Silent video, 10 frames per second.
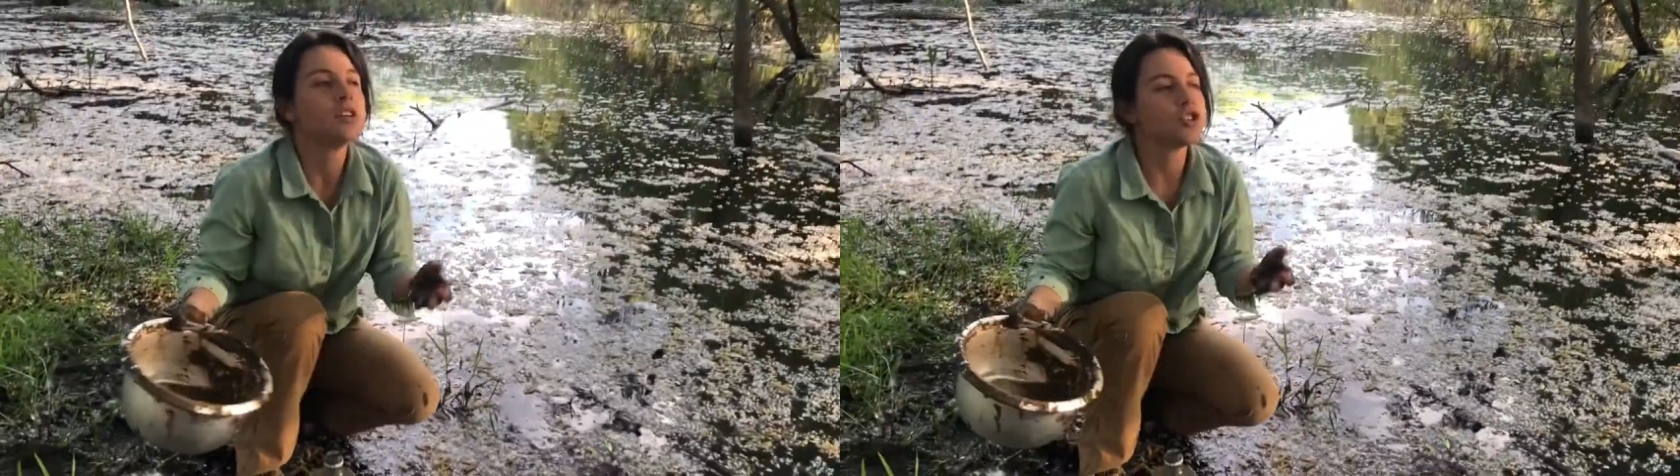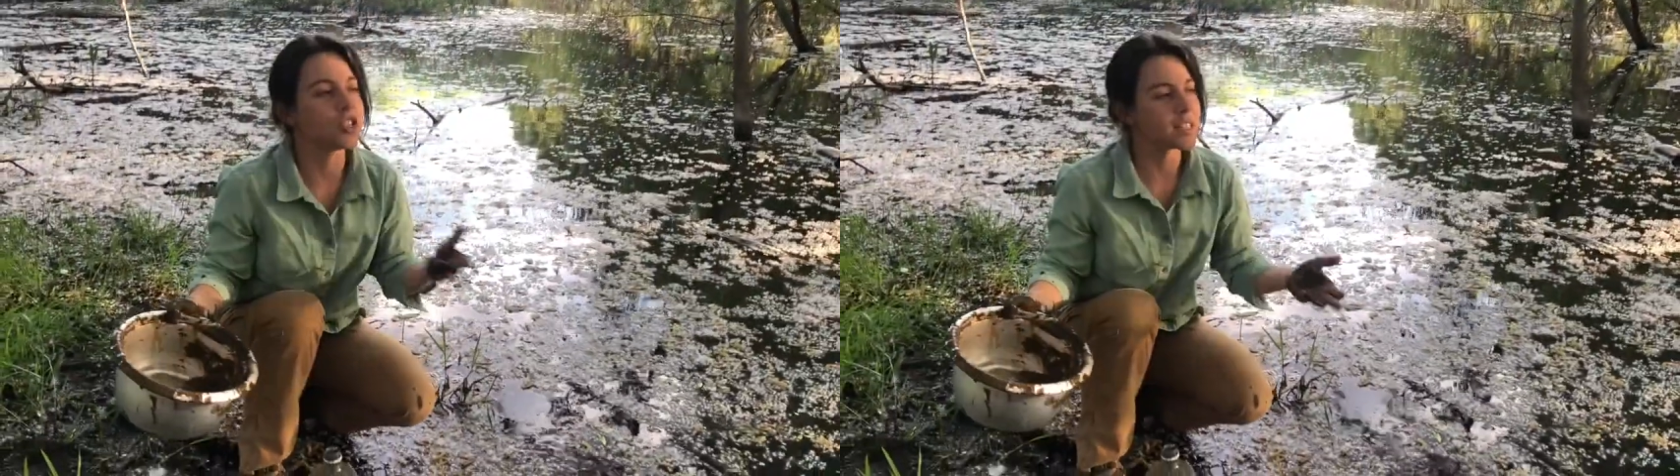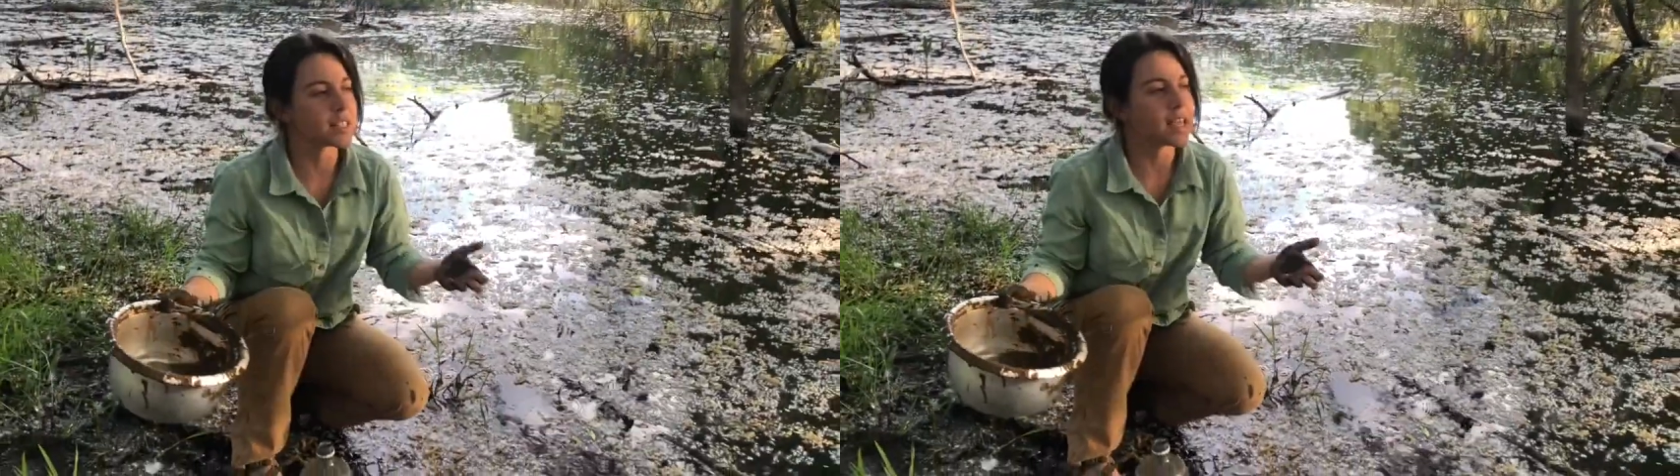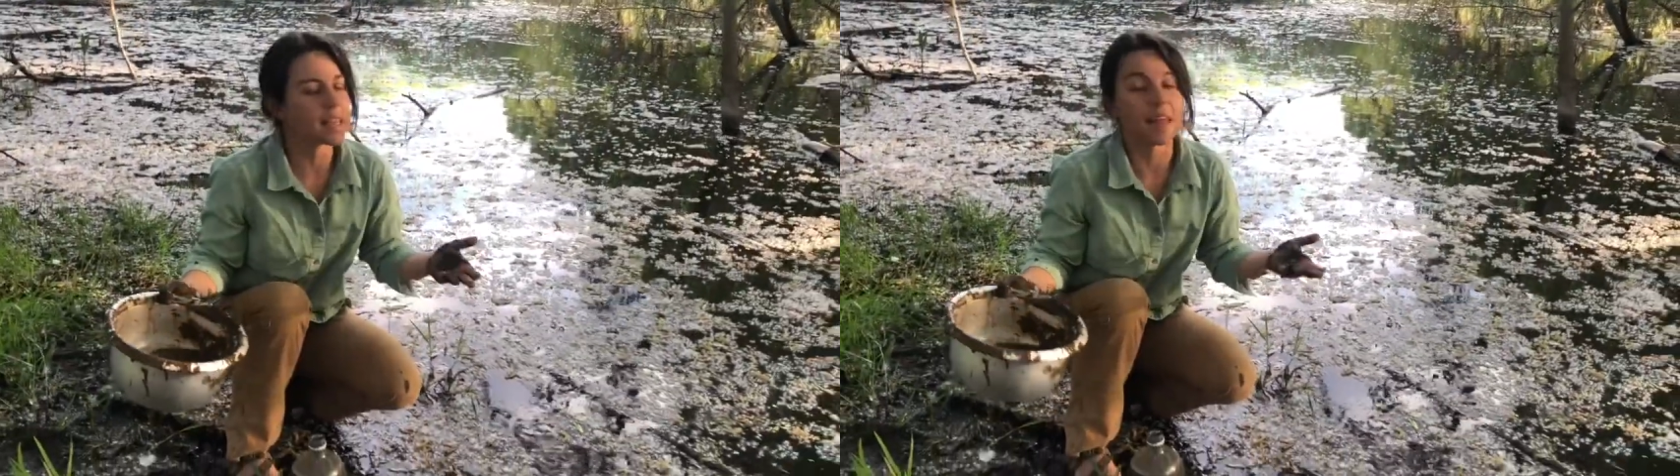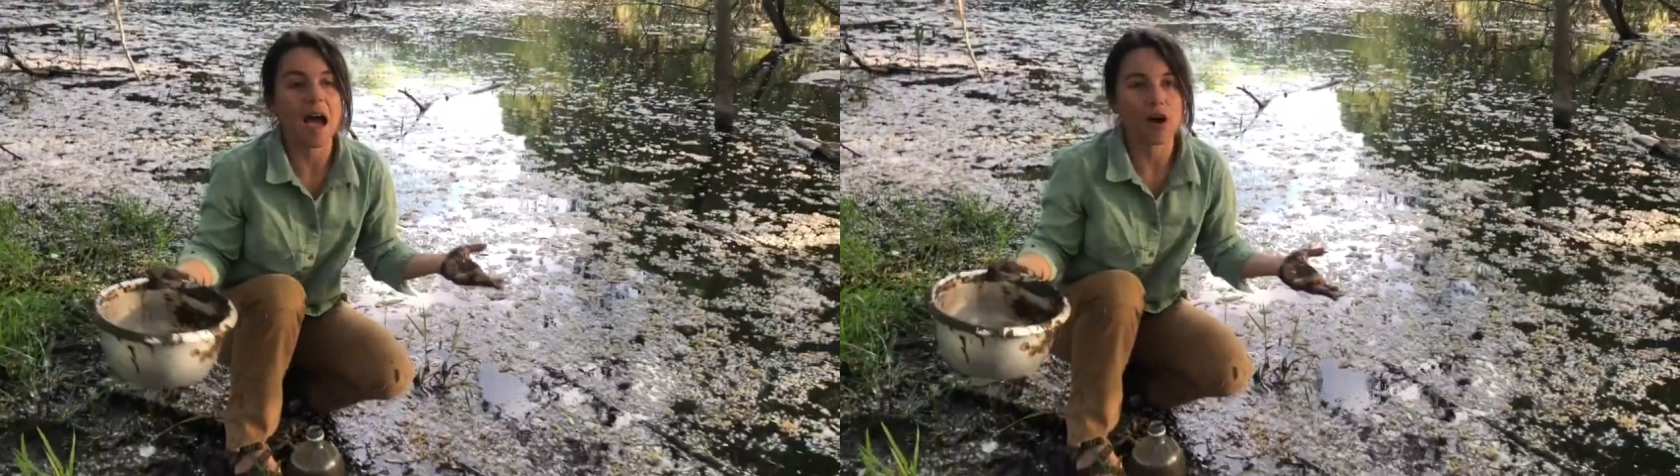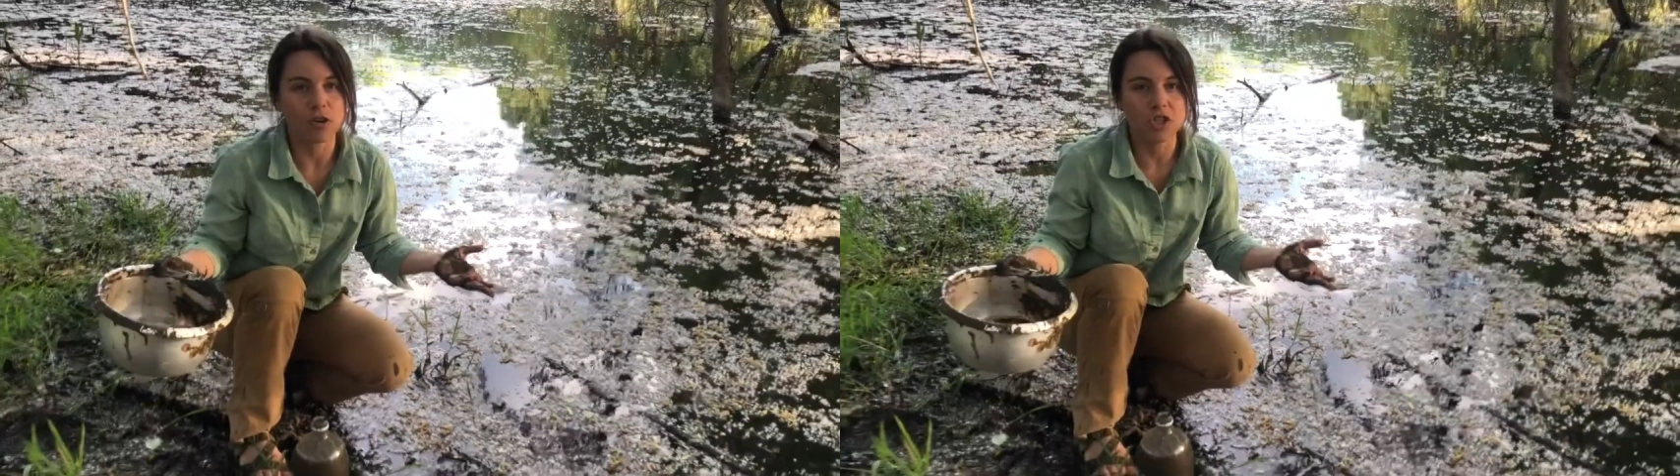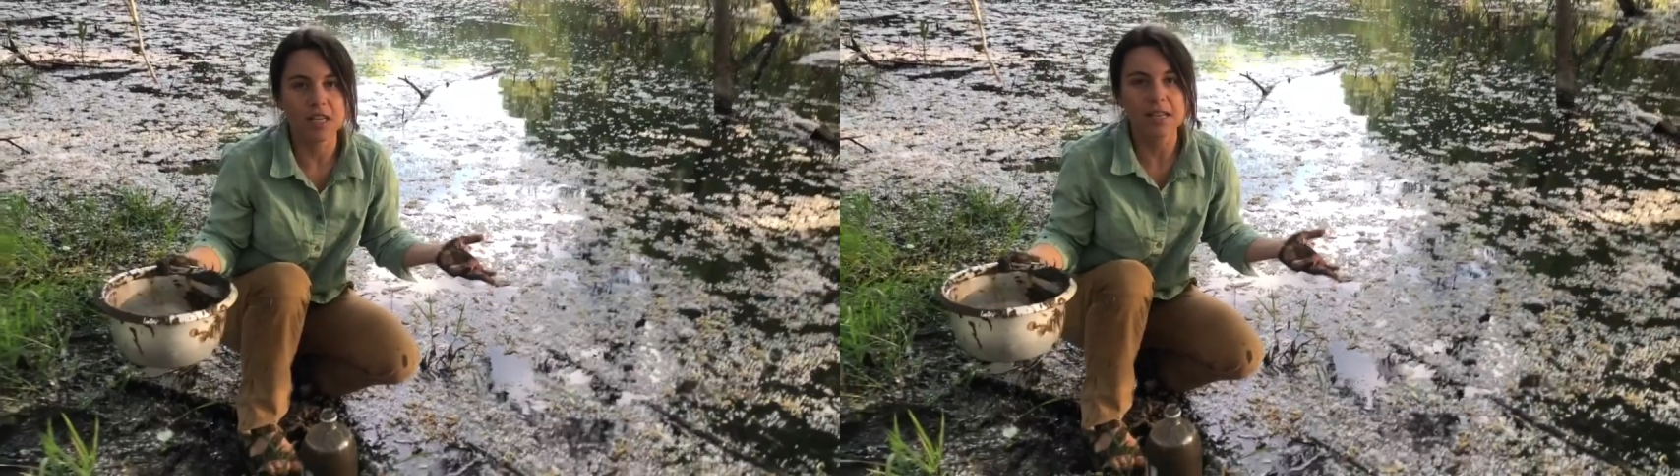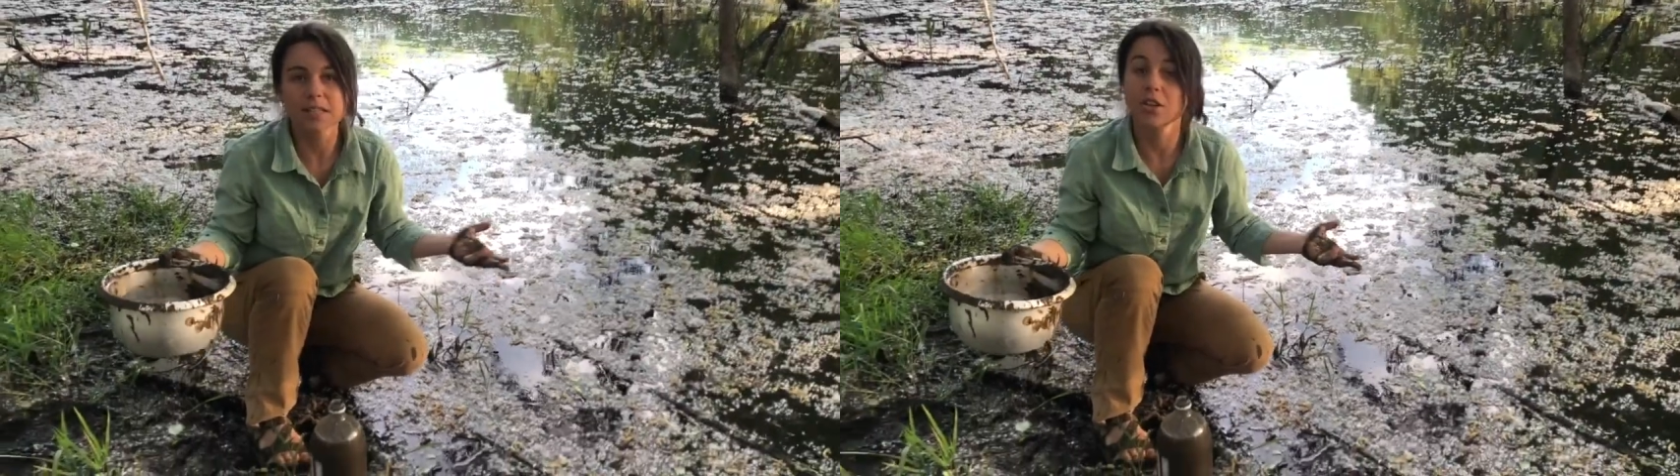Just like the
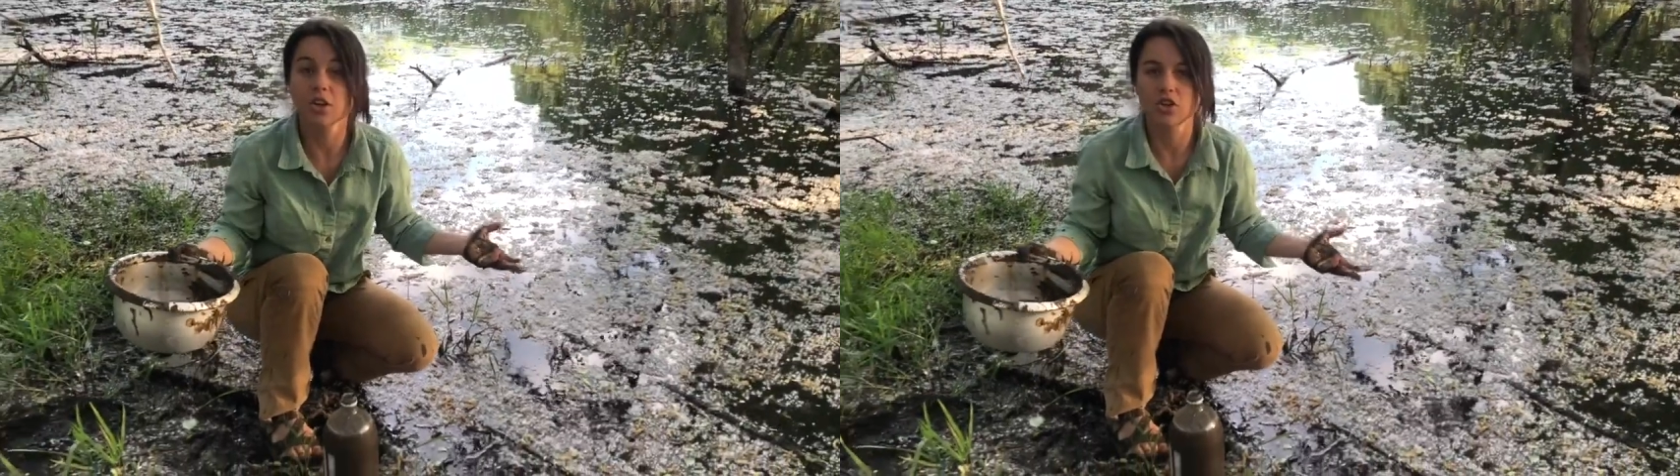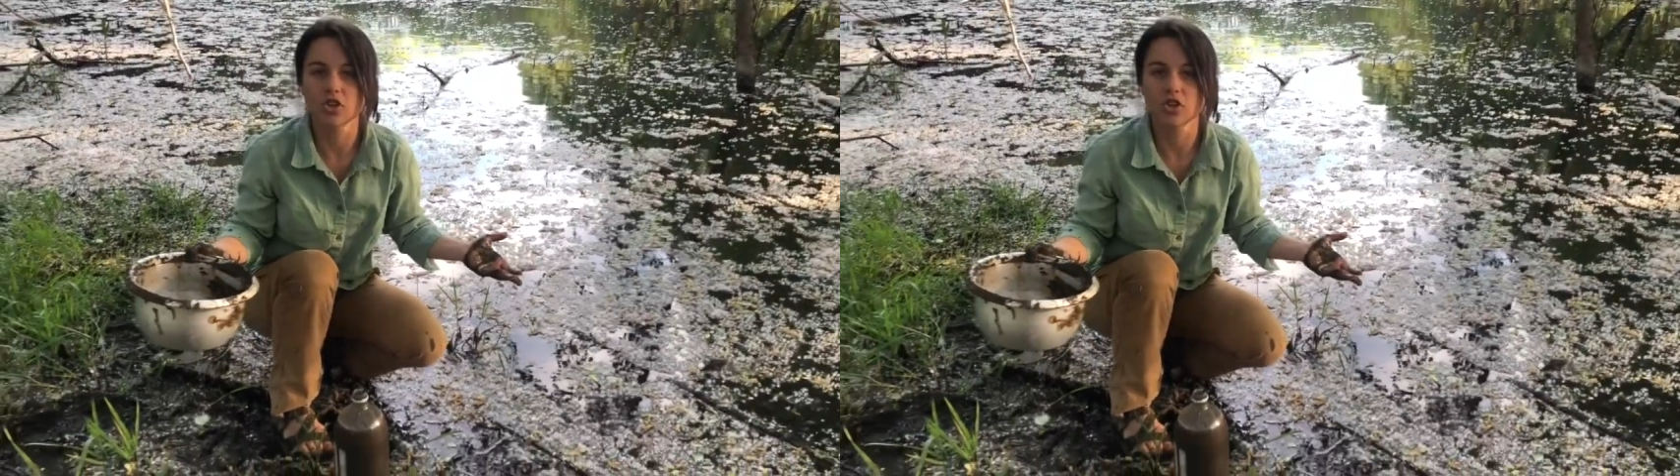algae is going to